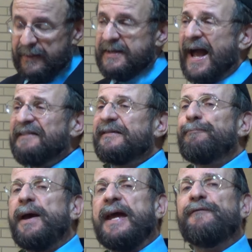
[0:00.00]
he has to
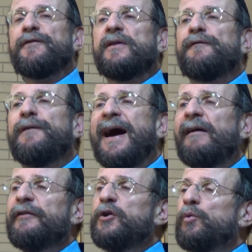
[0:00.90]
pay for the
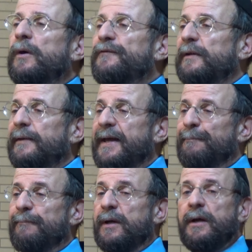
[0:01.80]
value of the
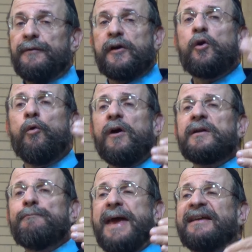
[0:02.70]
limb. The
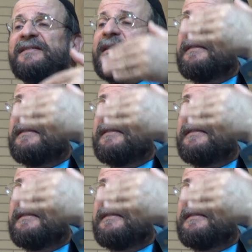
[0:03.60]
court makes an